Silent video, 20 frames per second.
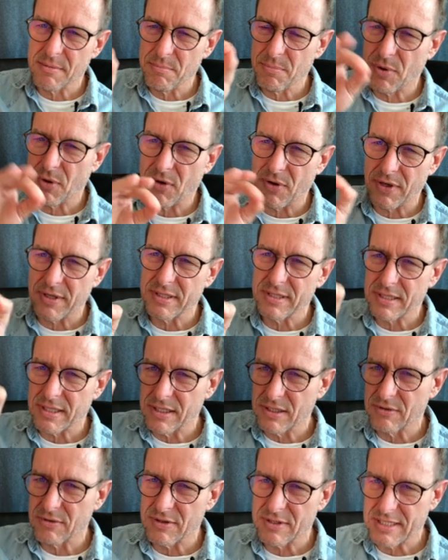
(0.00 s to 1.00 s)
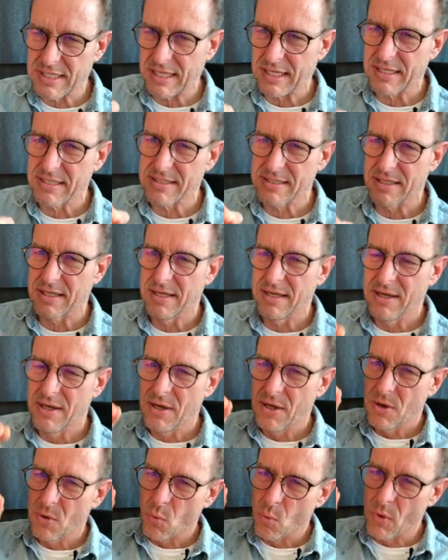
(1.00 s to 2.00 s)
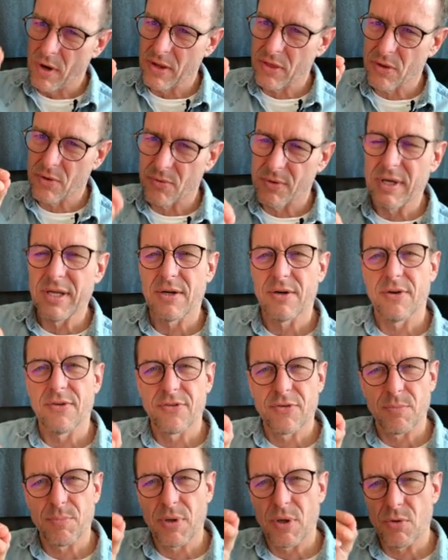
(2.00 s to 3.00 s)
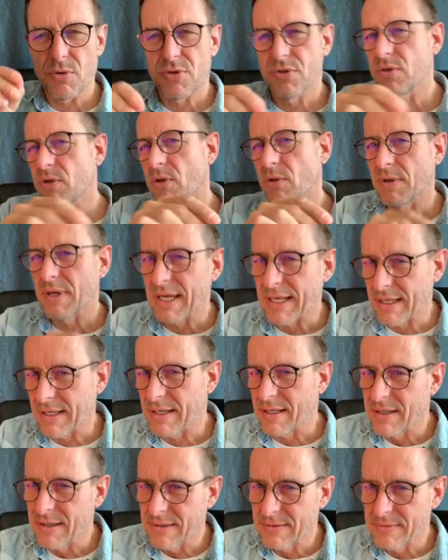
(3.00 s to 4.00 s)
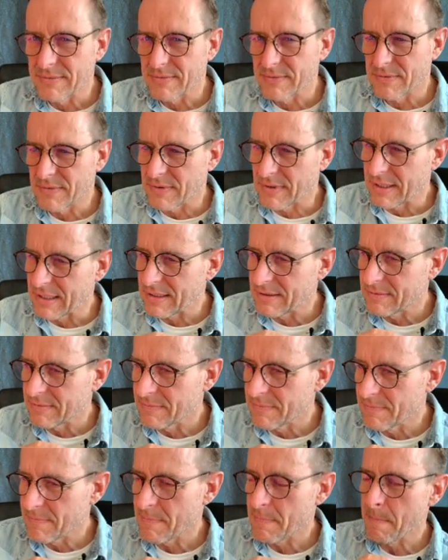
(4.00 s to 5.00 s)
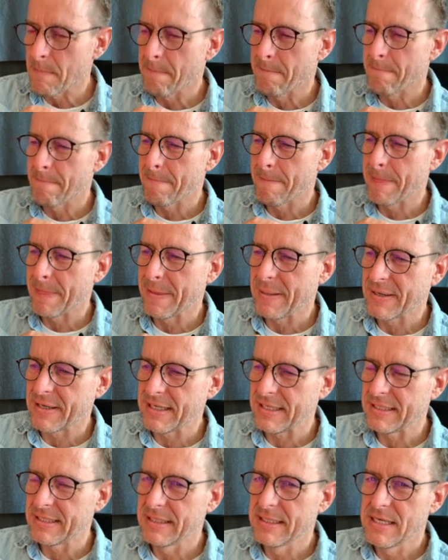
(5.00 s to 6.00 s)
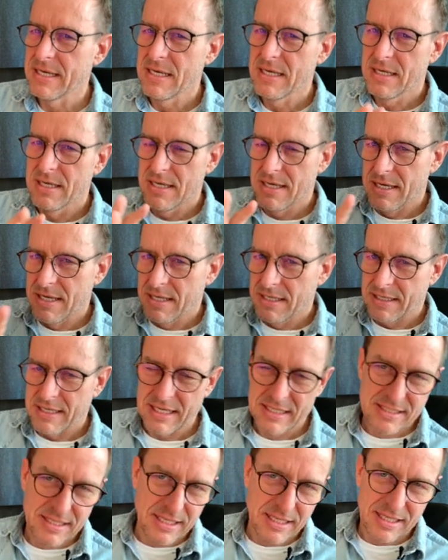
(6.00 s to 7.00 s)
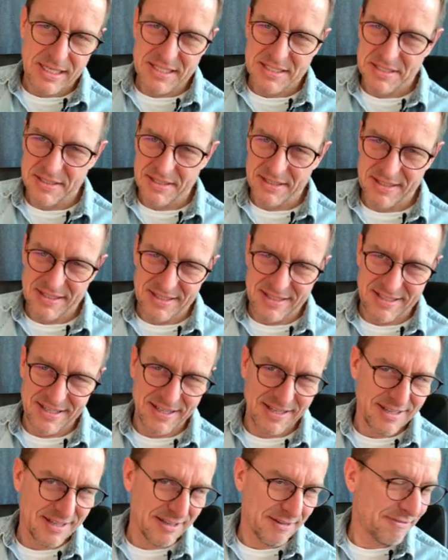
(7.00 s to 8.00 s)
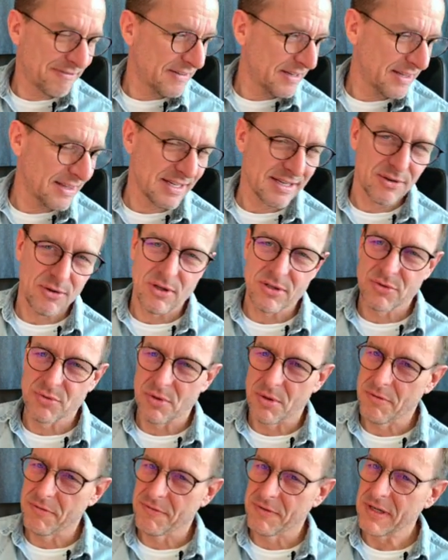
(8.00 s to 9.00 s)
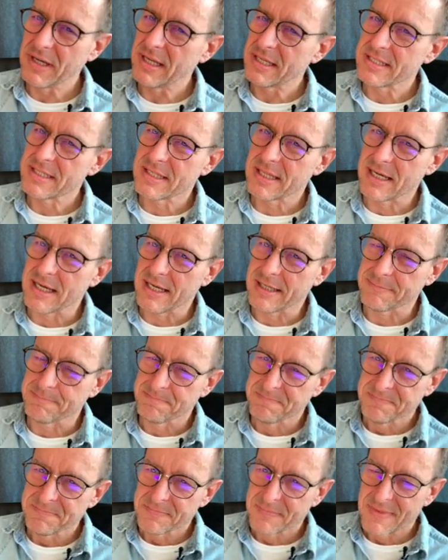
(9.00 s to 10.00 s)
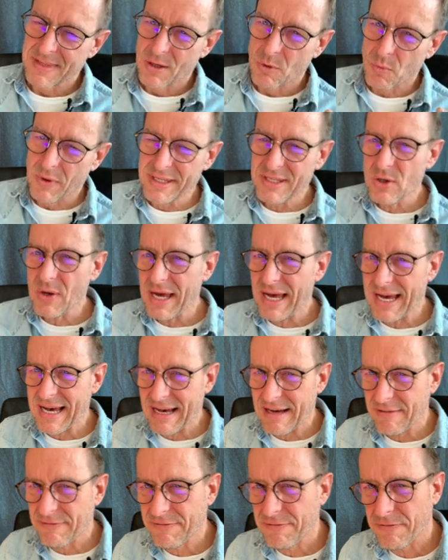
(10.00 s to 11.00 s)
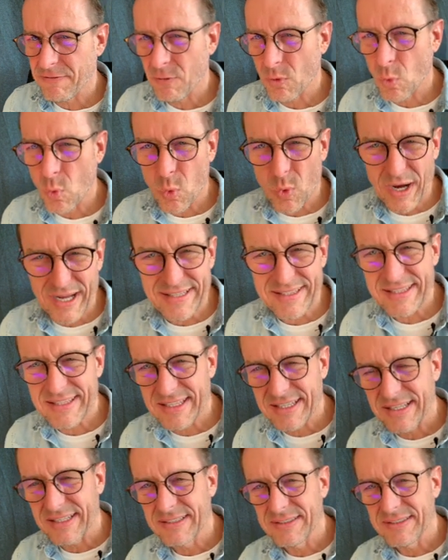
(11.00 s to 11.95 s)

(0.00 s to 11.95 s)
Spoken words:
point in your text when the reader is supposed to look at it, right? Okay. Next thing is, I find that all too often is that when you have one